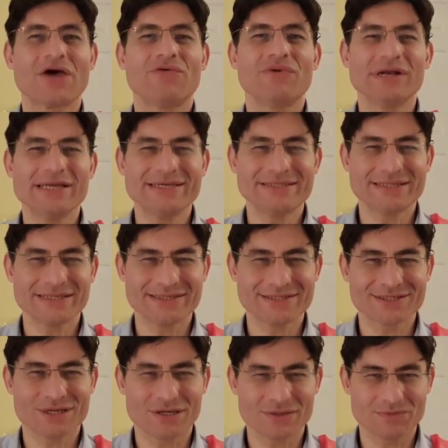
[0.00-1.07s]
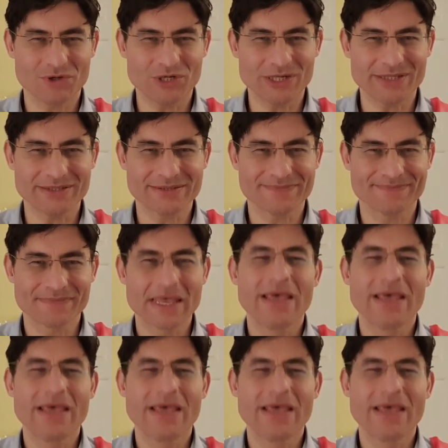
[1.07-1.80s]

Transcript: Releasing Stuck Bodies.